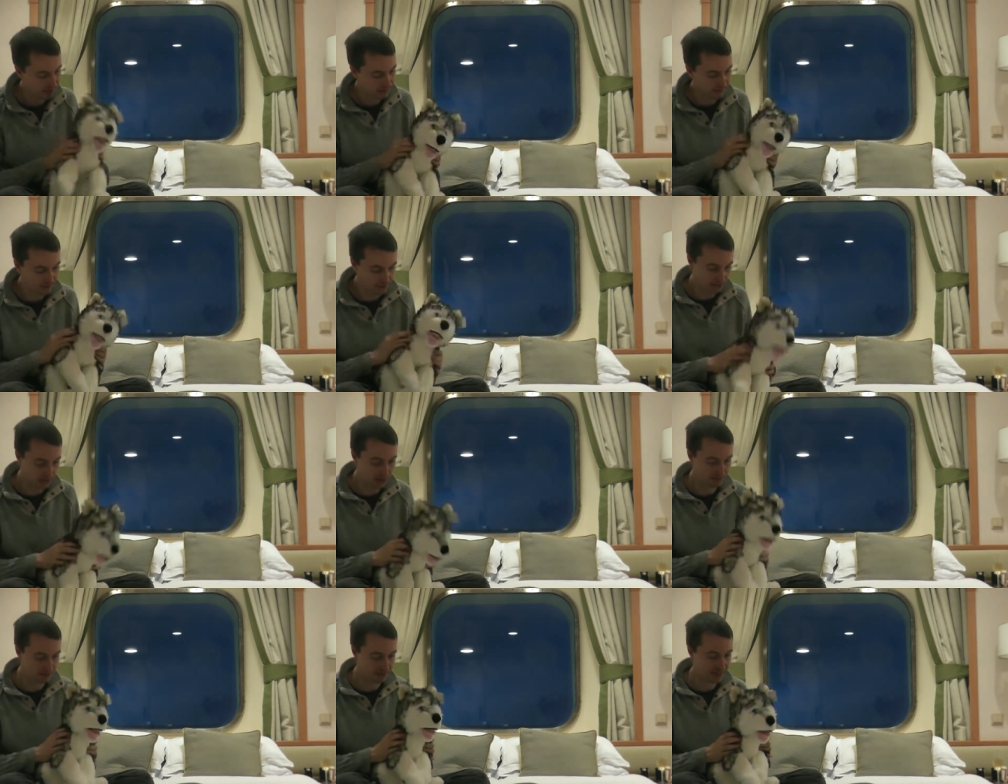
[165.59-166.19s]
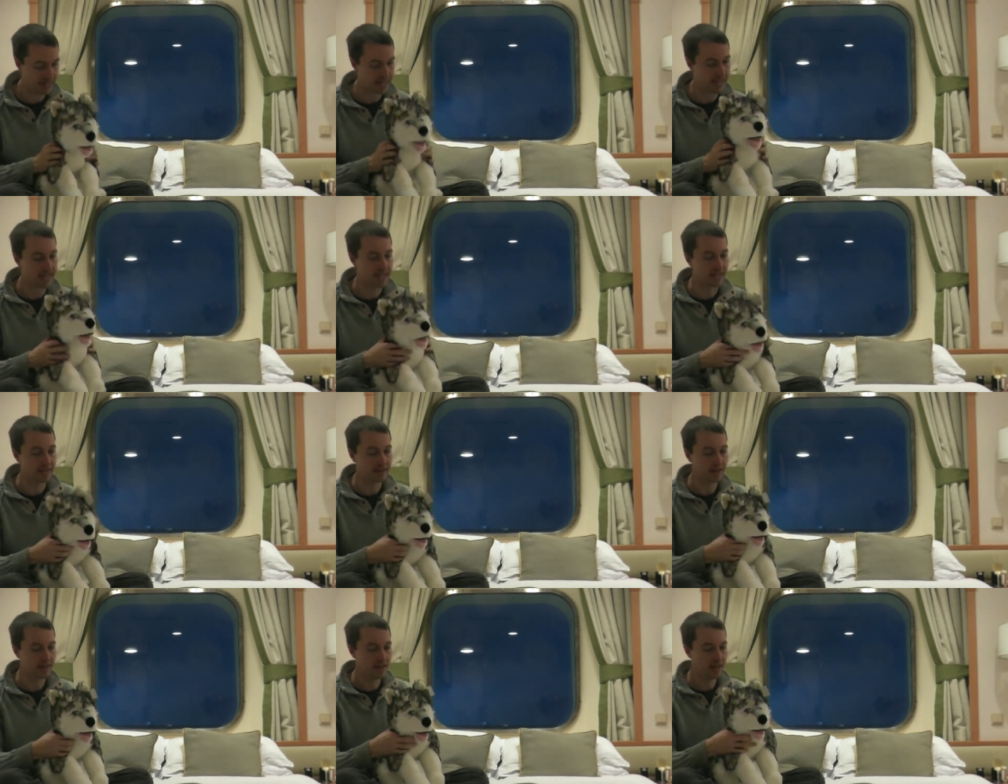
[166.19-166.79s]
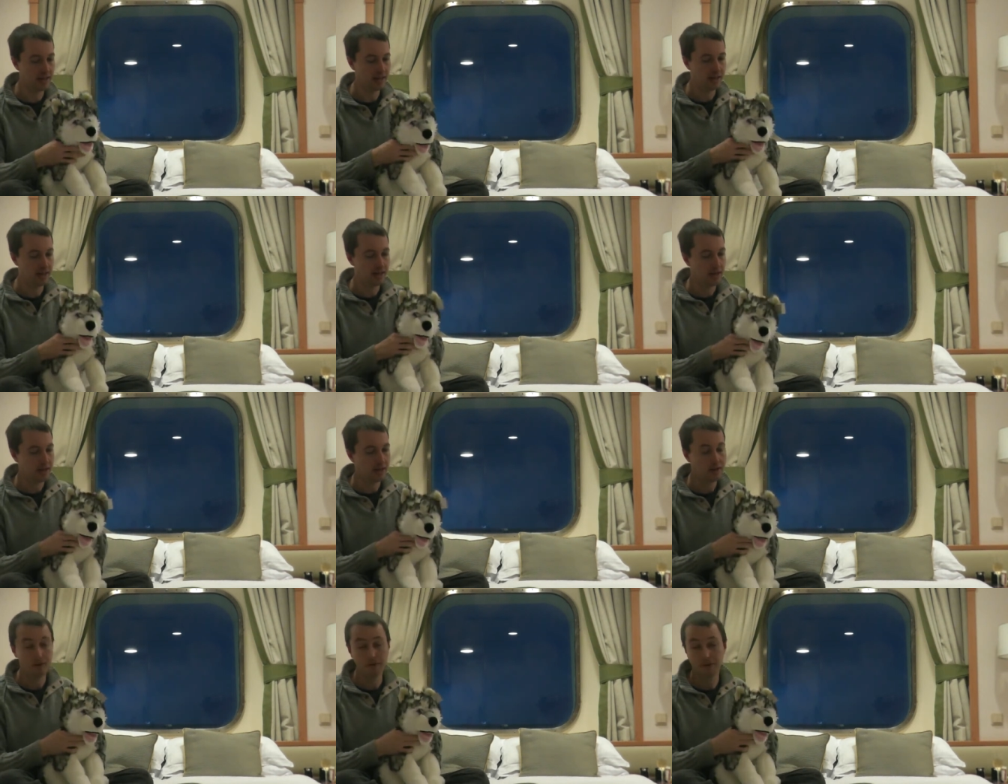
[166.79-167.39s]
But Husky
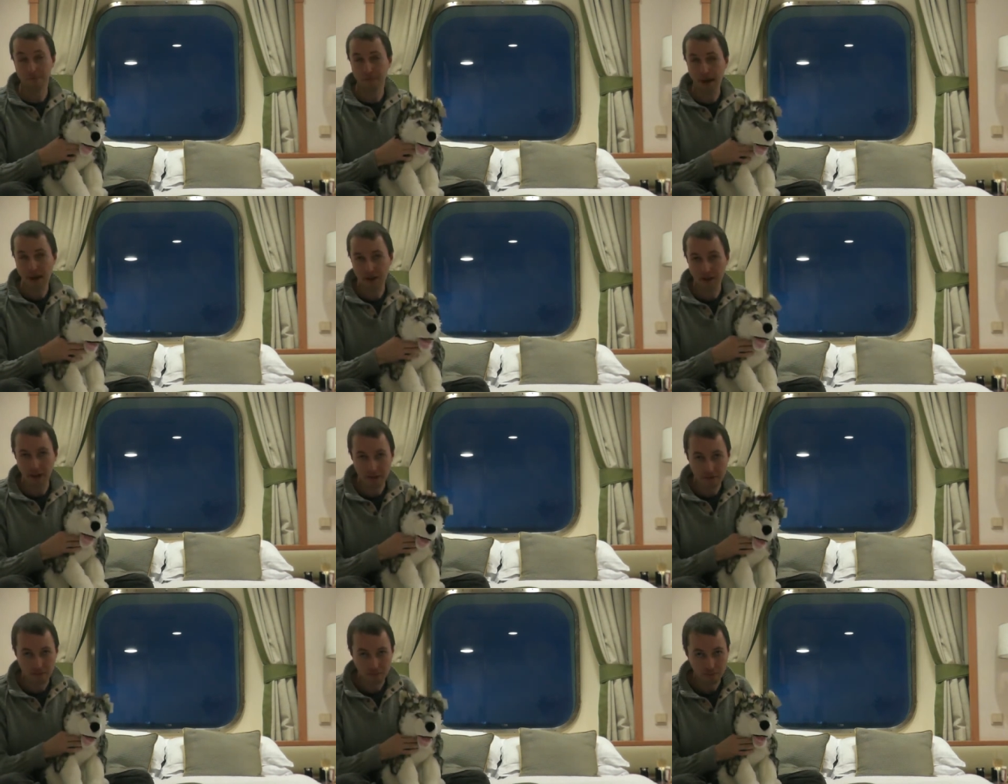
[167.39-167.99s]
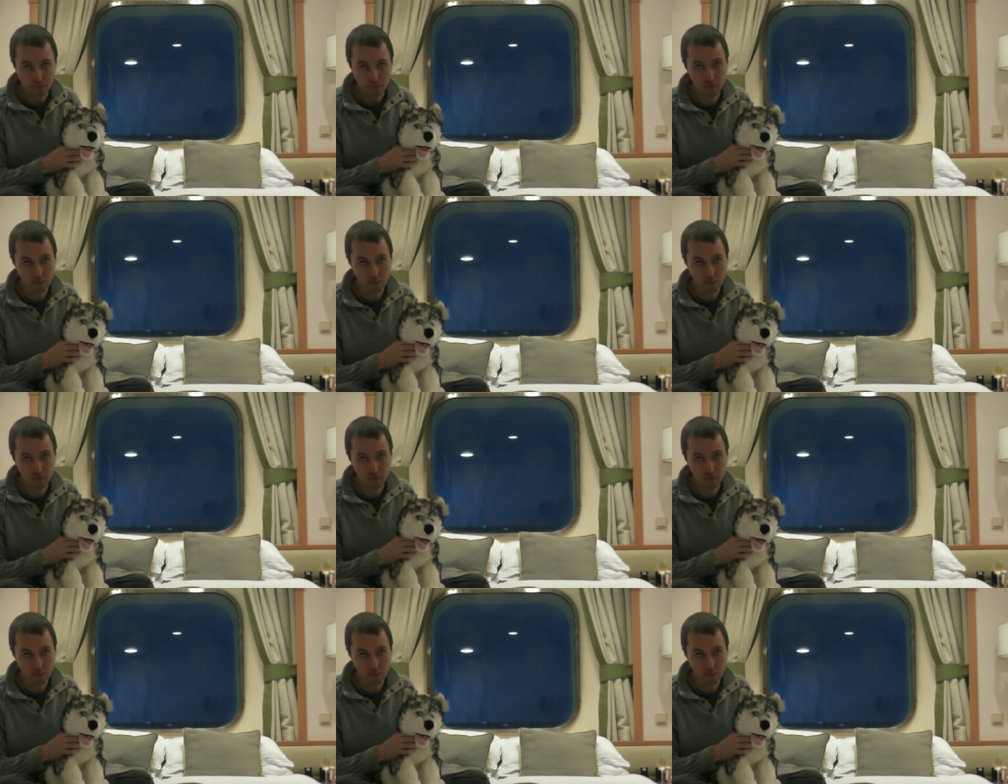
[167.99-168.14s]
tomorrow,